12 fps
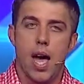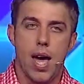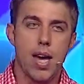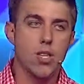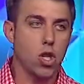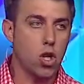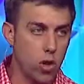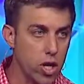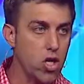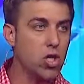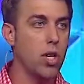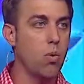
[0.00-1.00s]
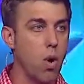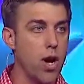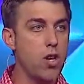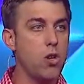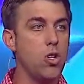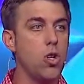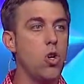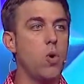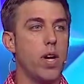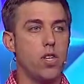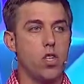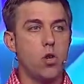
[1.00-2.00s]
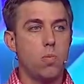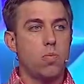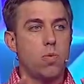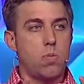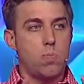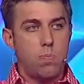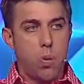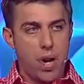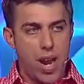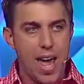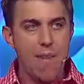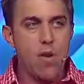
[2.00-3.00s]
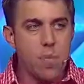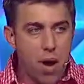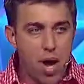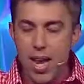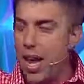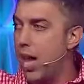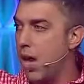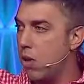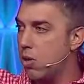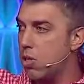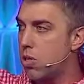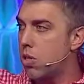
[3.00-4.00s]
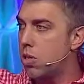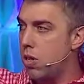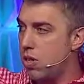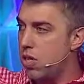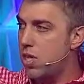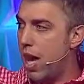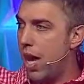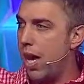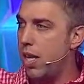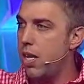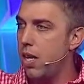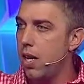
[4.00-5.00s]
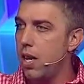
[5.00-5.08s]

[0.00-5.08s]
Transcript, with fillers: And as a Christian, what you do is you put everybody else to the side